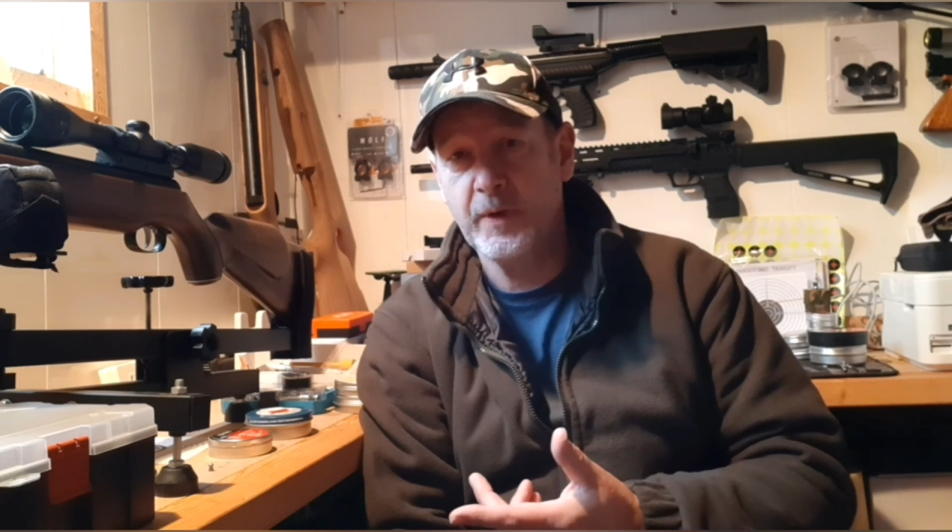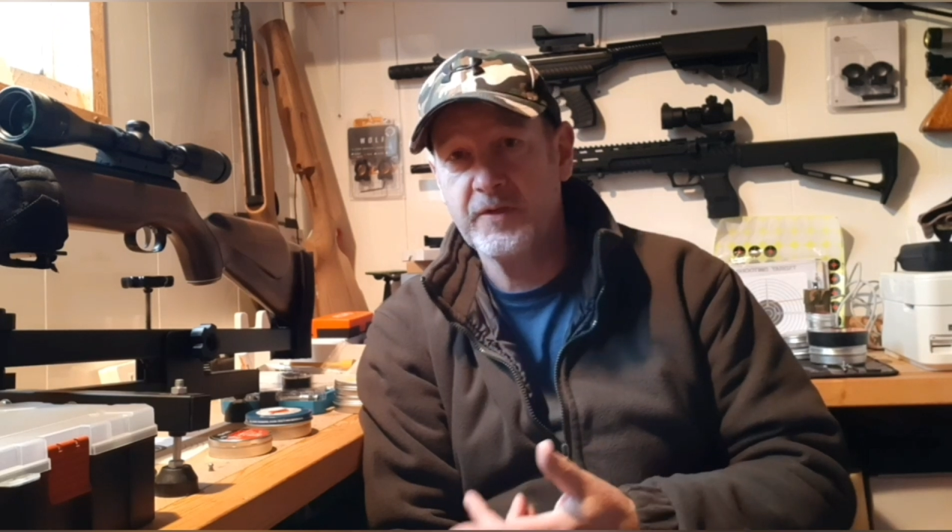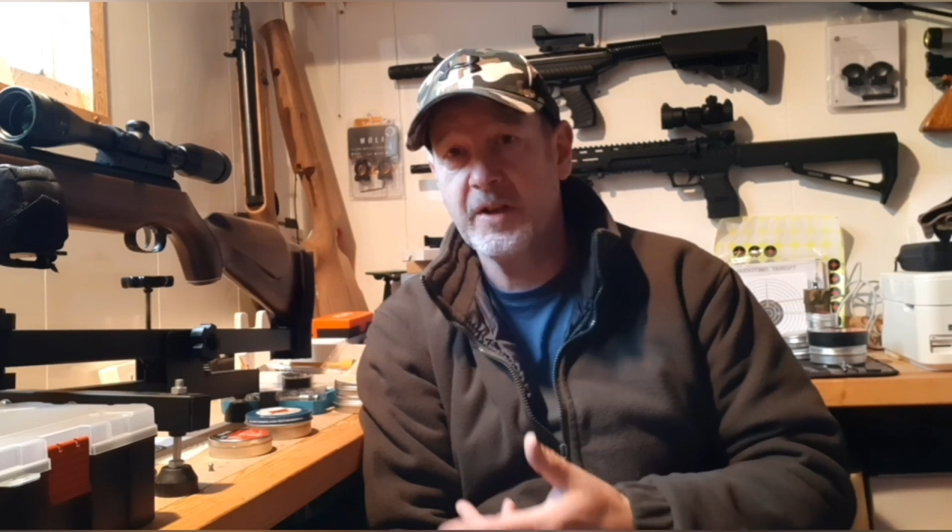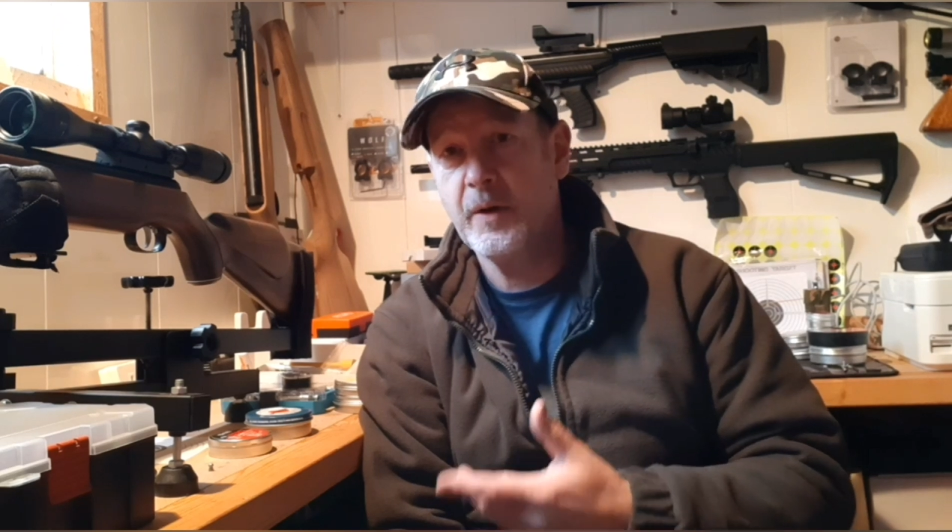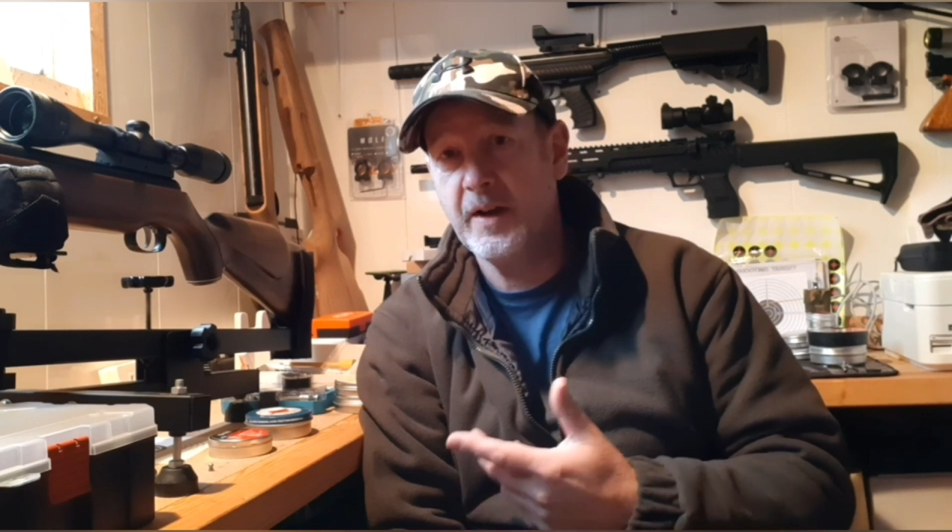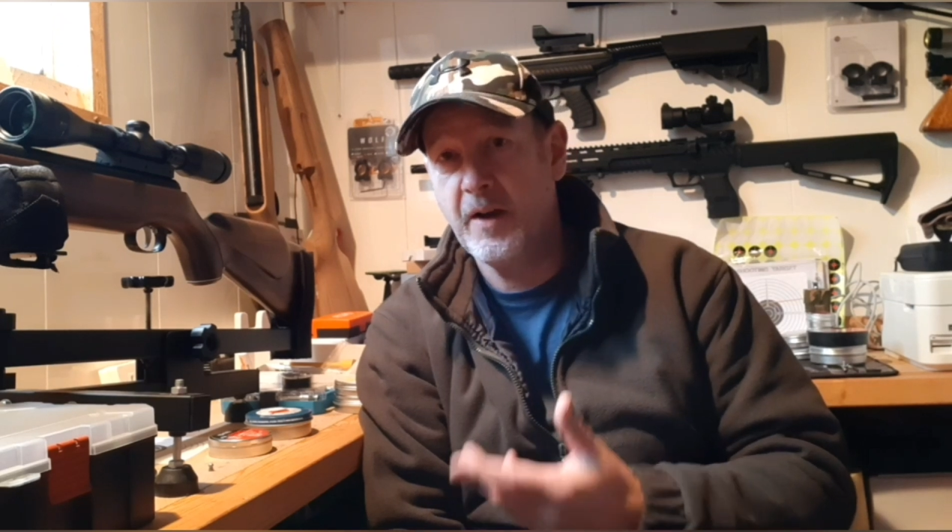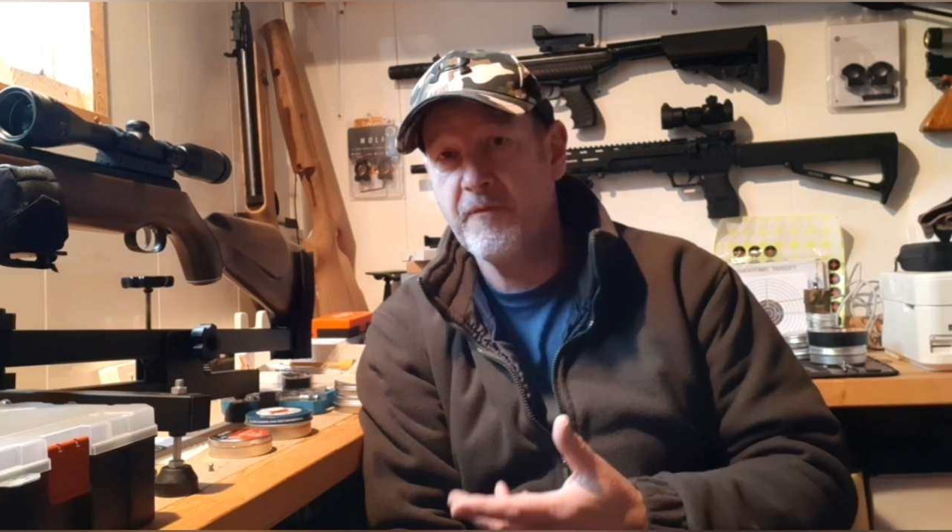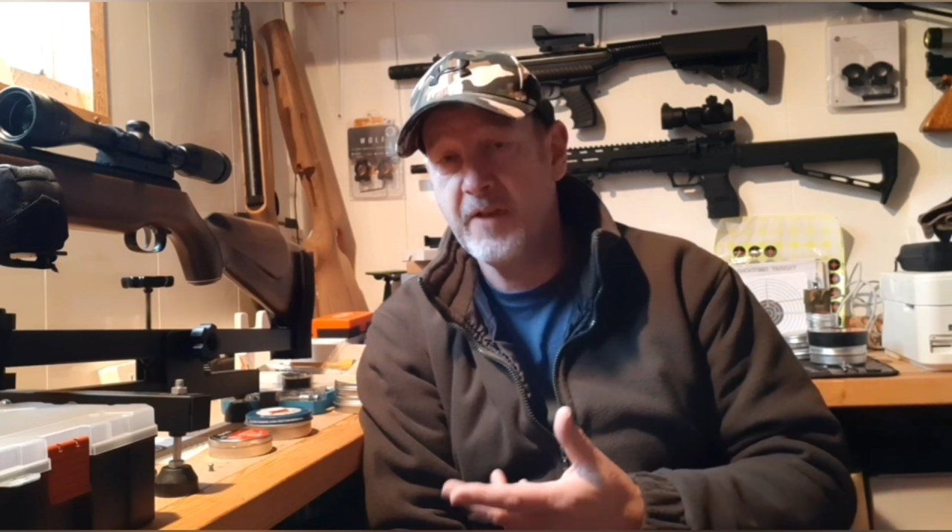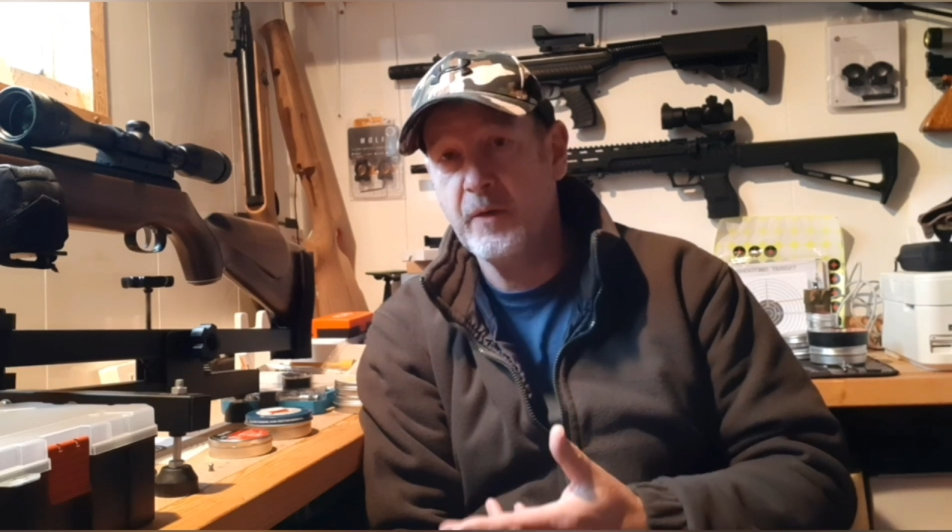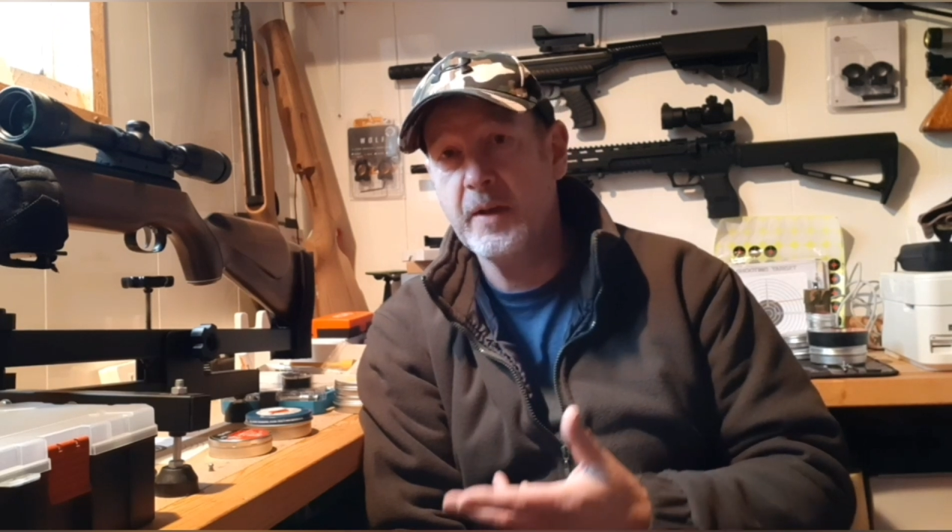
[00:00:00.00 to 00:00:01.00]
so I
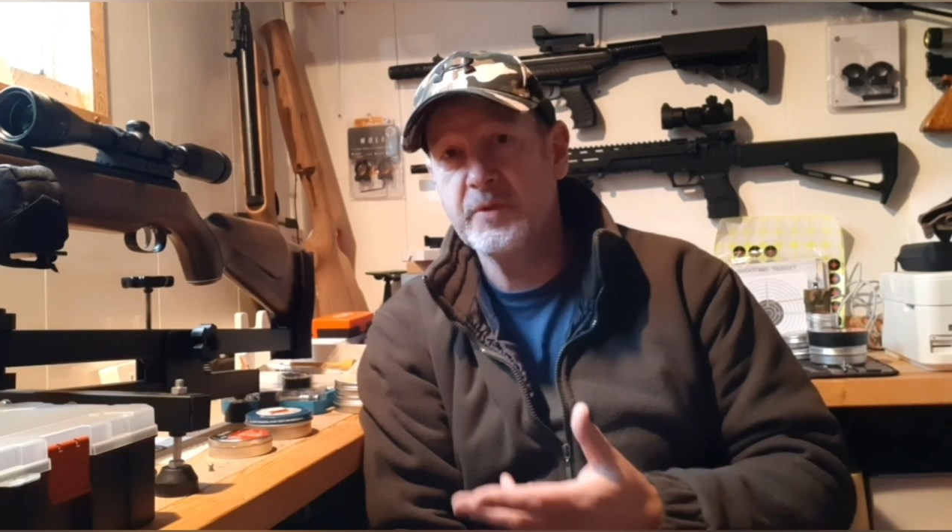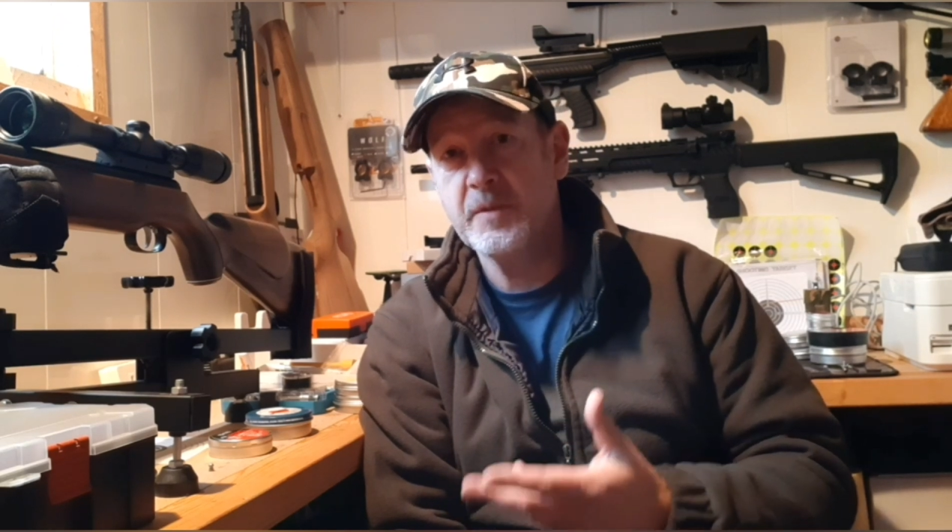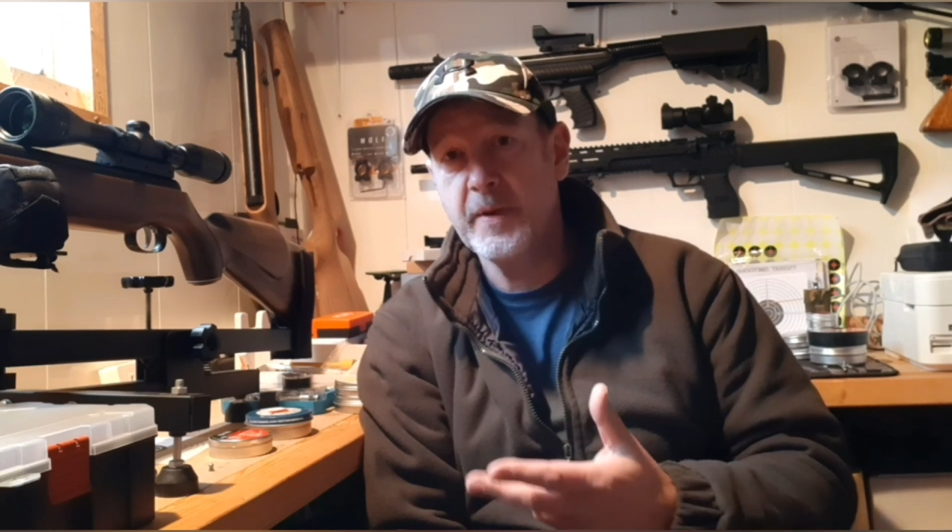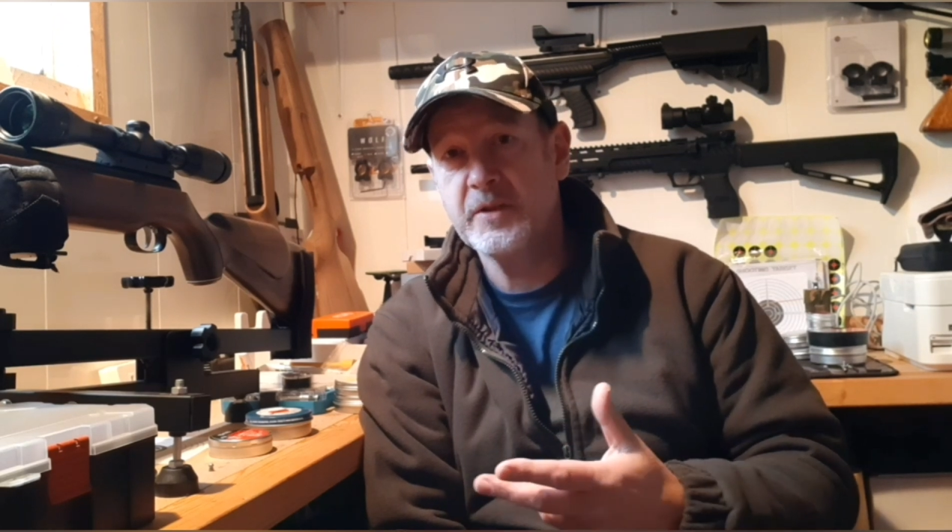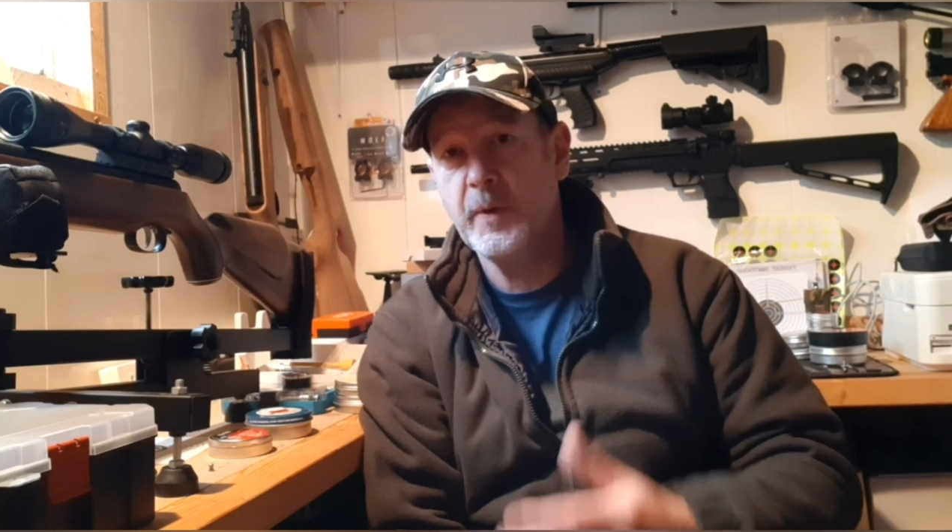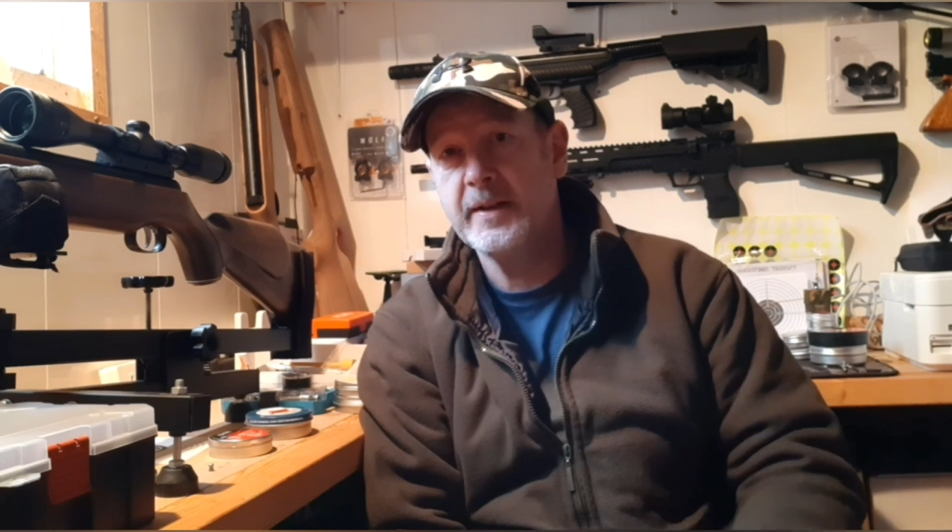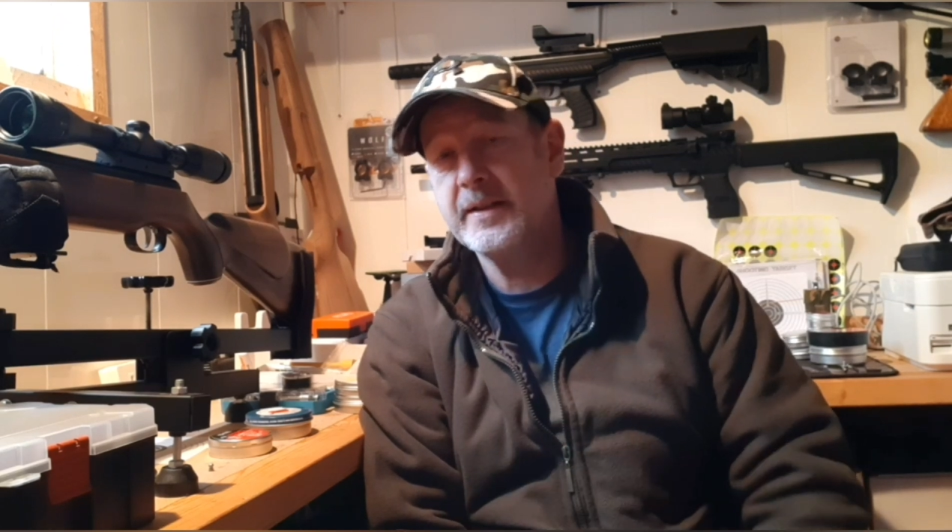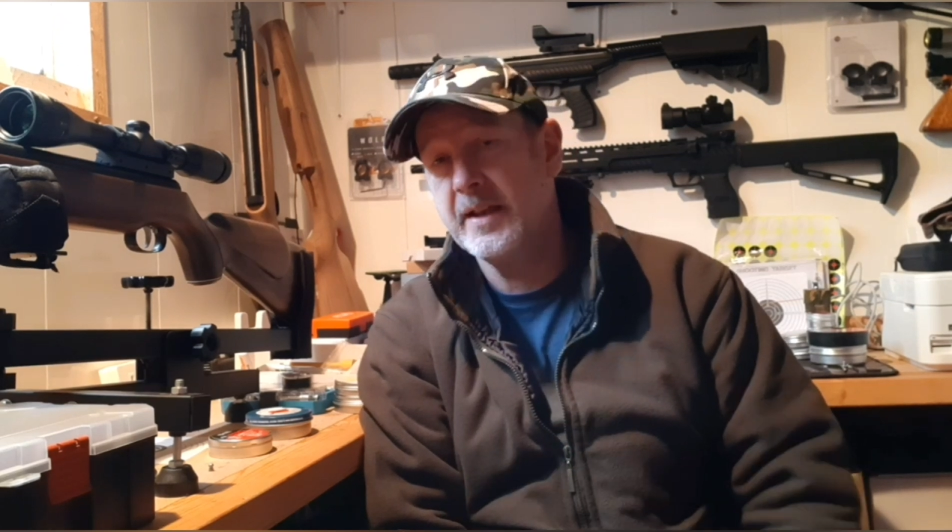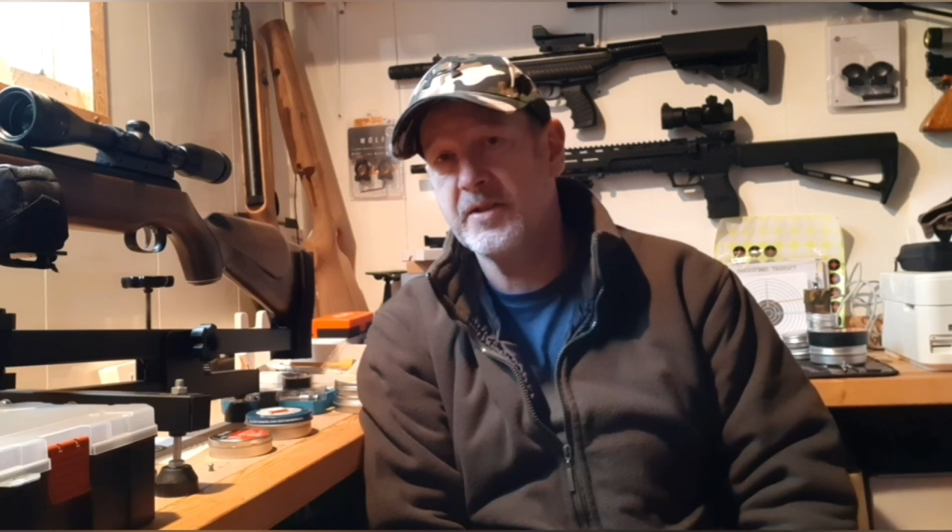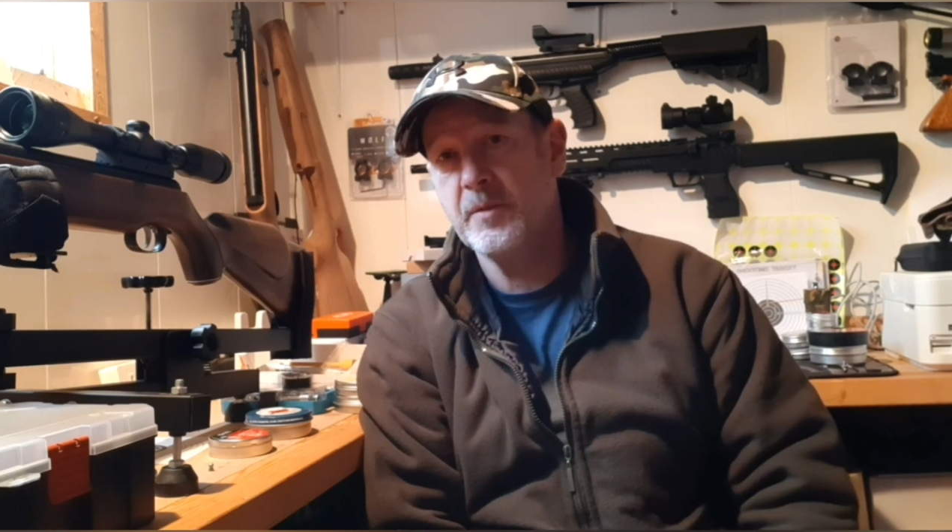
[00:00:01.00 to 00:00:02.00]
felt it was the best way to
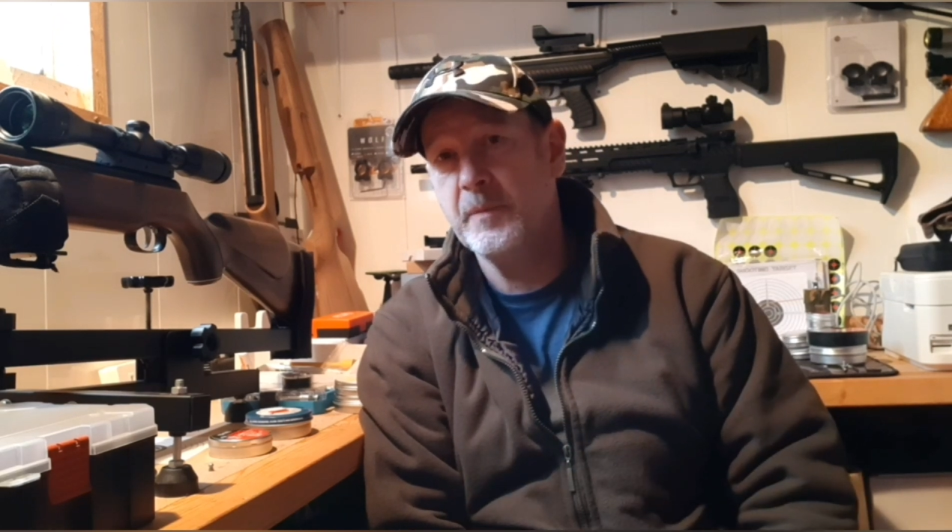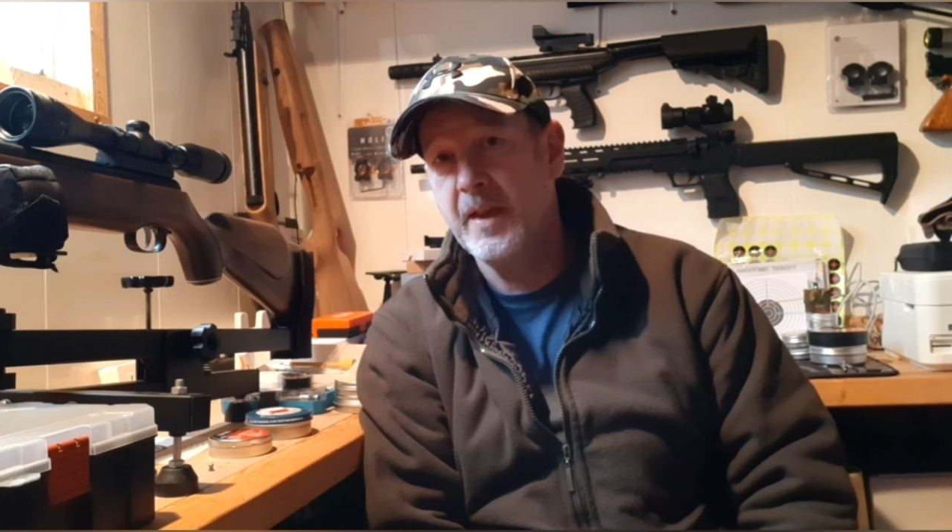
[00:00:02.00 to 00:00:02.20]
test them.